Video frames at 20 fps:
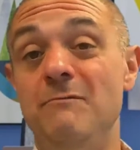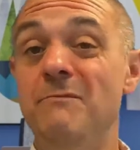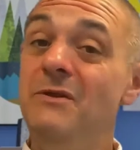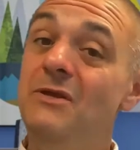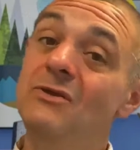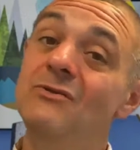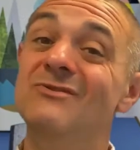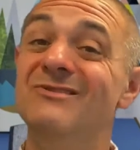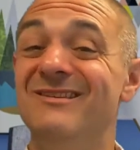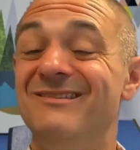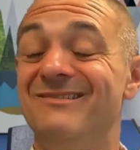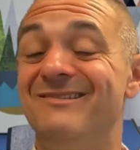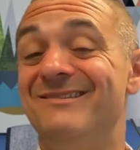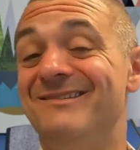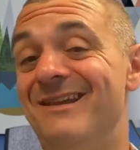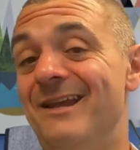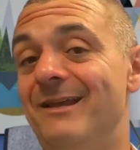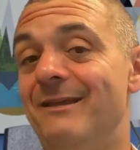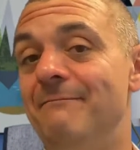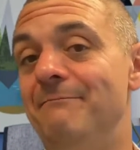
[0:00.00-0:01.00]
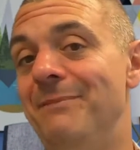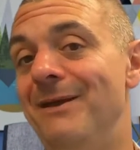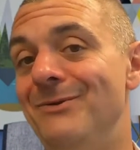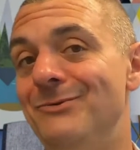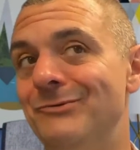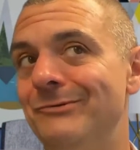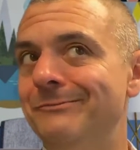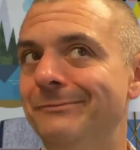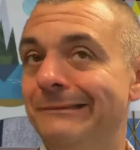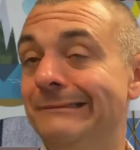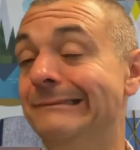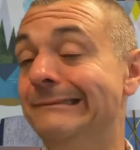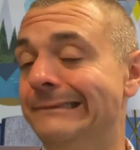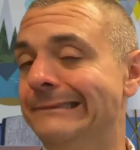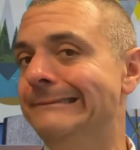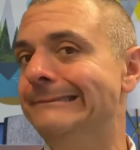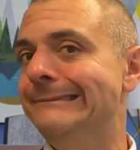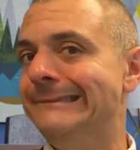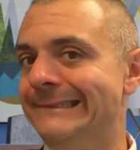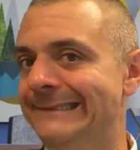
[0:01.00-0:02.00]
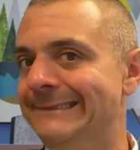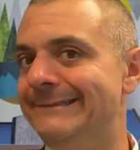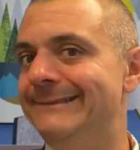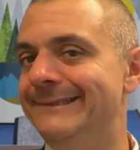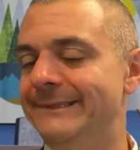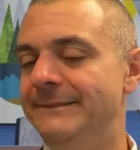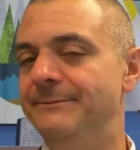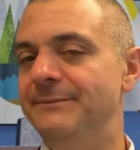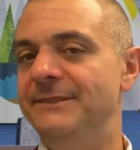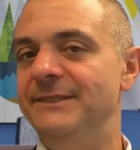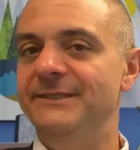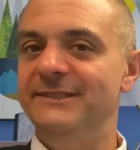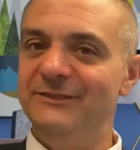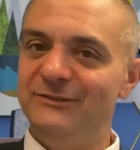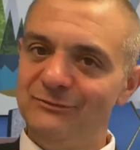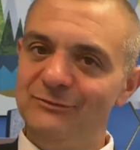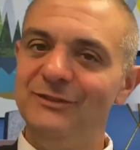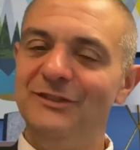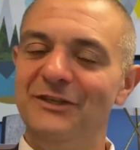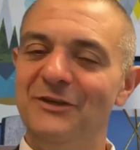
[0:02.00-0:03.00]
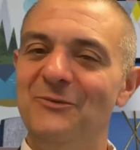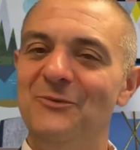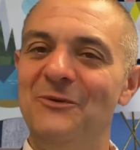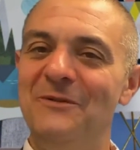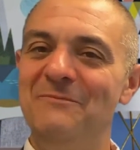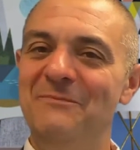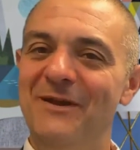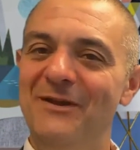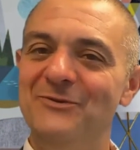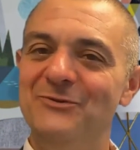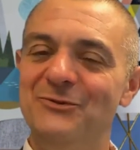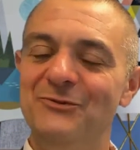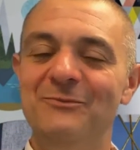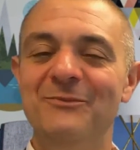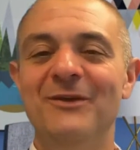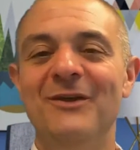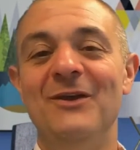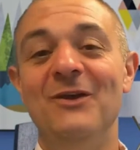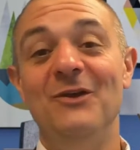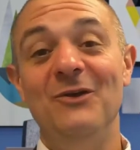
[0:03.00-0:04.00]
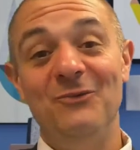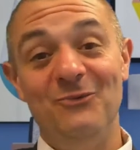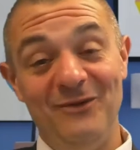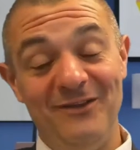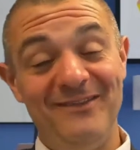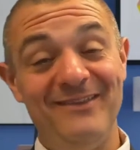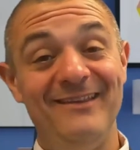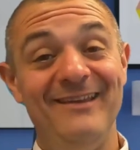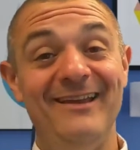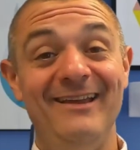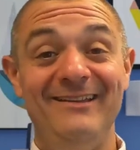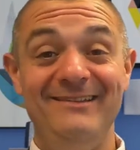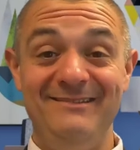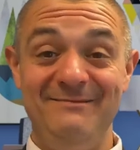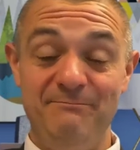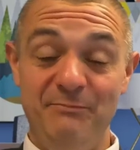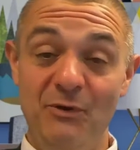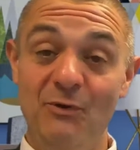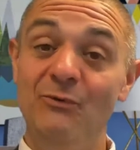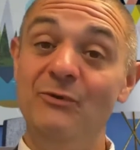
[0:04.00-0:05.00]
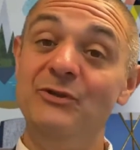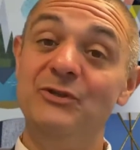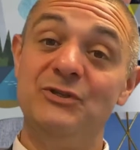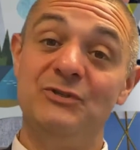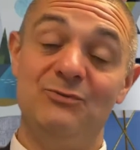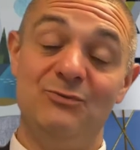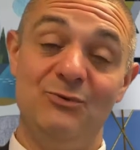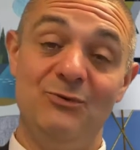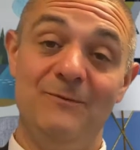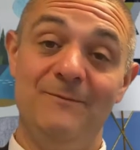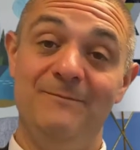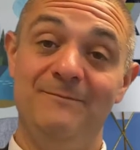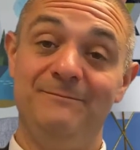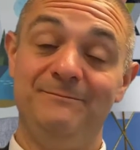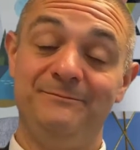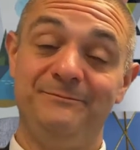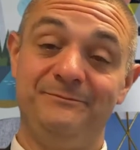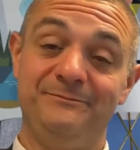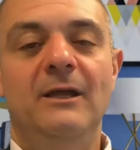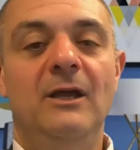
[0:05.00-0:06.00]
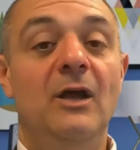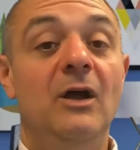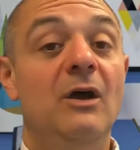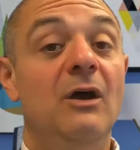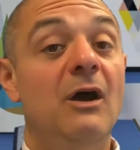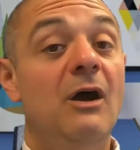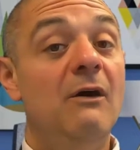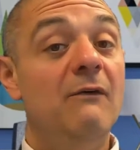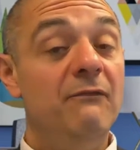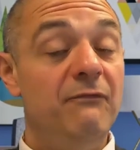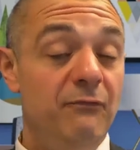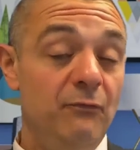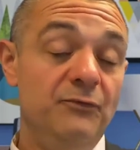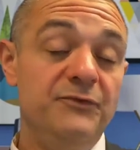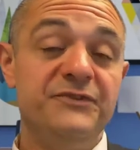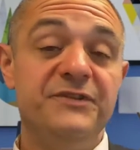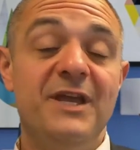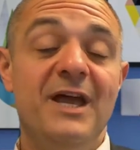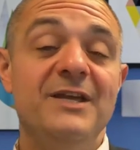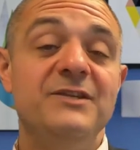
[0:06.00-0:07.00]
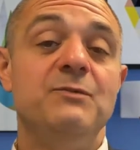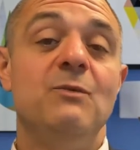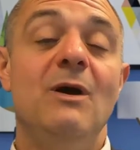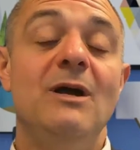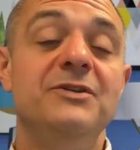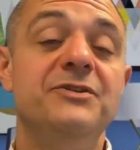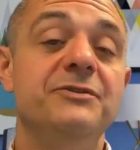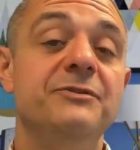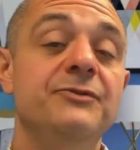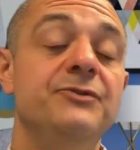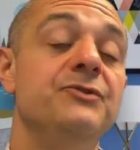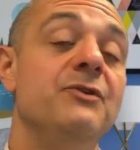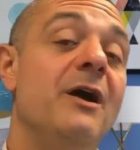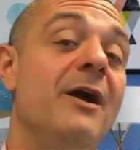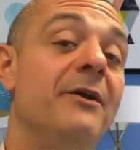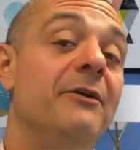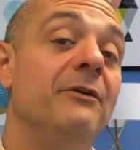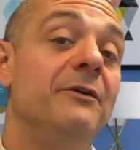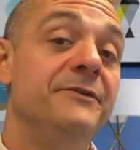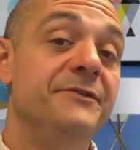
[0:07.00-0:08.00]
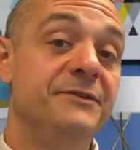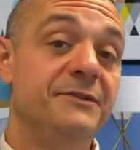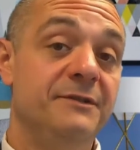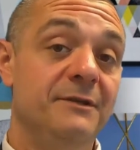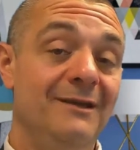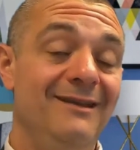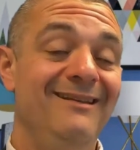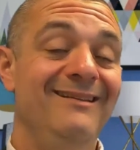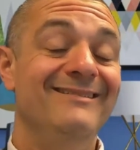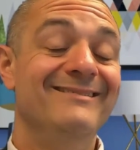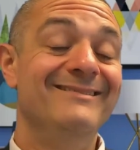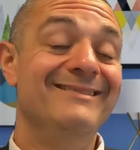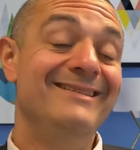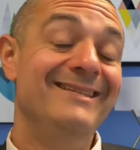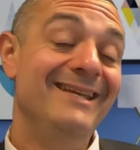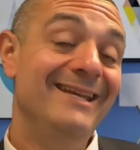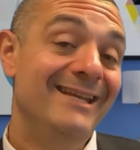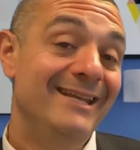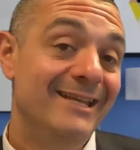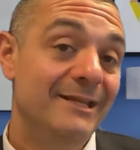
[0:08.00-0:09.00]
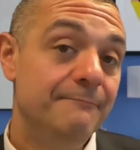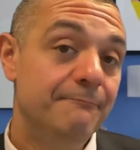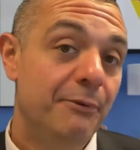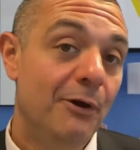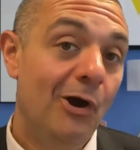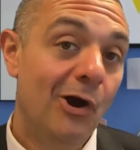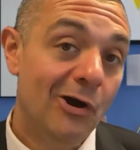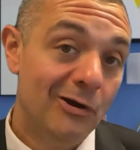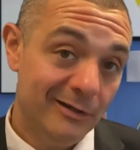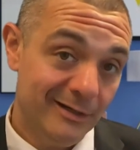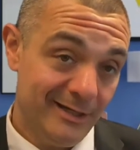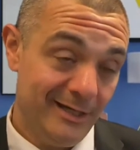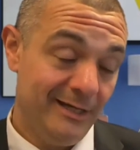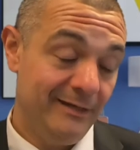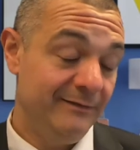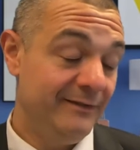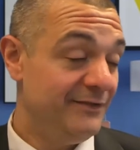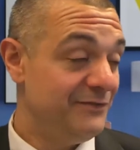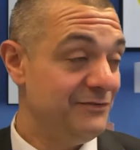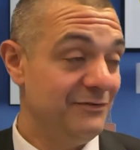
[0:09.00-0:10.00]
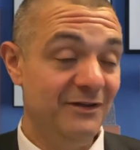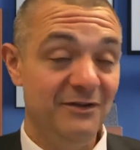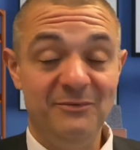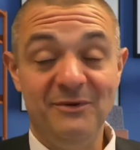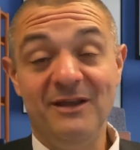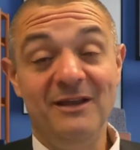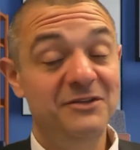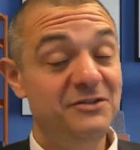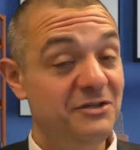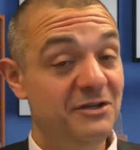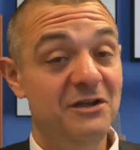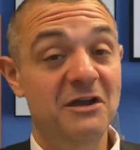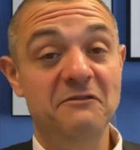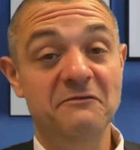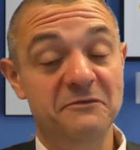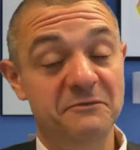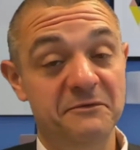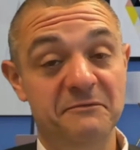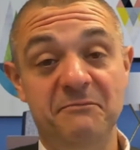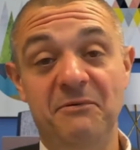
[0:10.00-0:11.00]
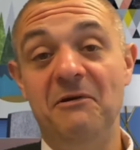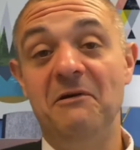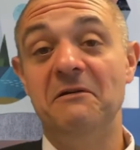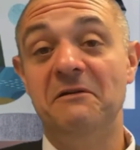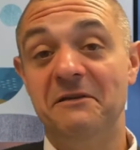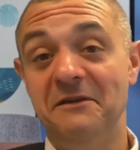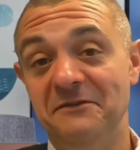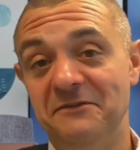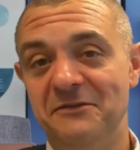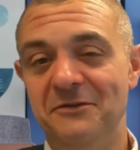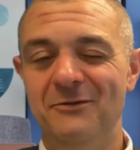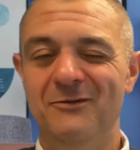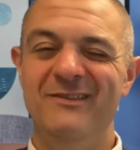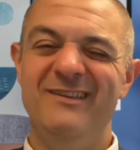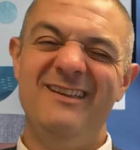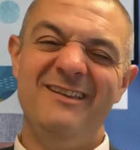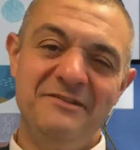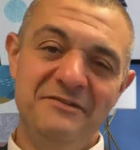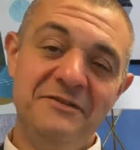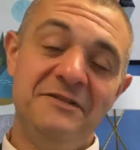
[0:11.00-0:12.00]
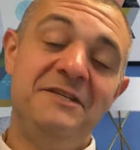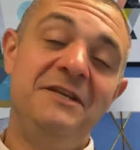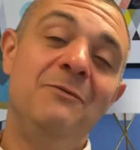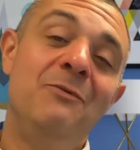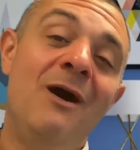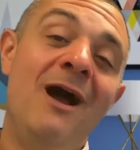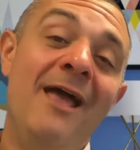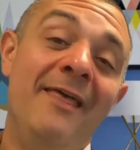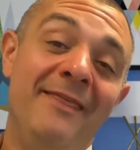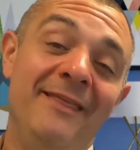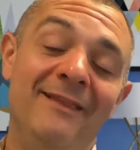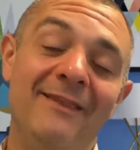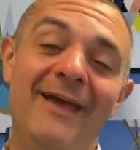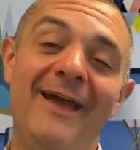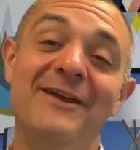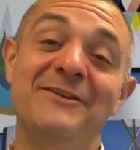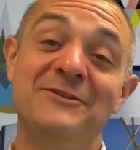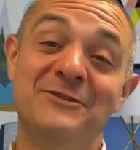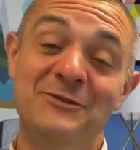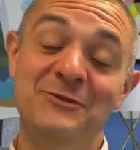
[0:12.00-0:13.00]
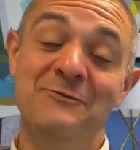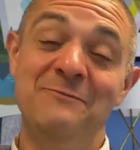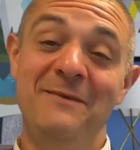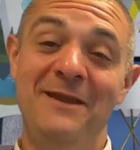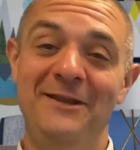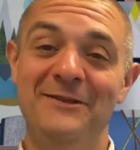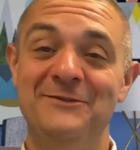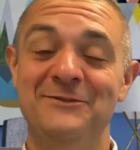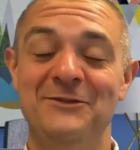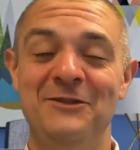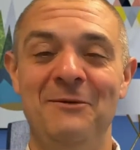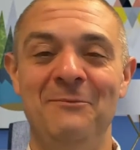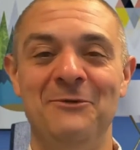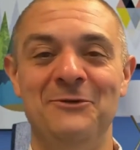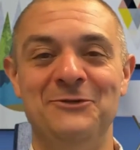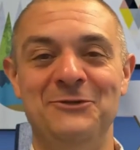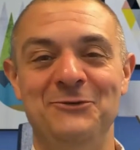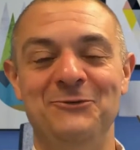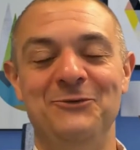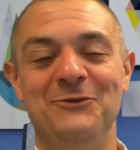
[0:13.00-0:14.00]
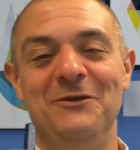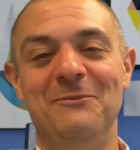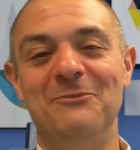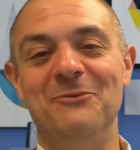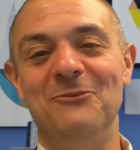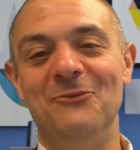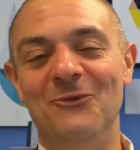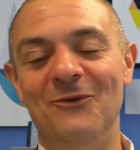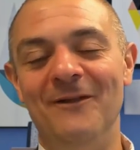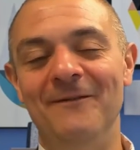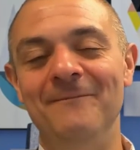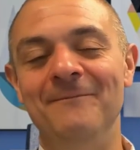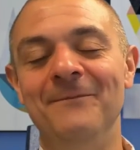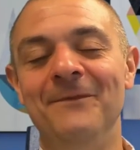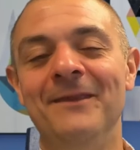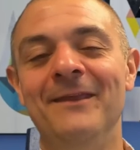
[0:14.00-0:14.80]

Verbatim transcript: could be used as a second bedroom, but don't tell anybody, it's really a one-bedroom with a bonus room. Full-size washer and dryer on site, deeded parking. That's right, we got you covered with parking too. Did you see why the last two made it to number 2 and number 1?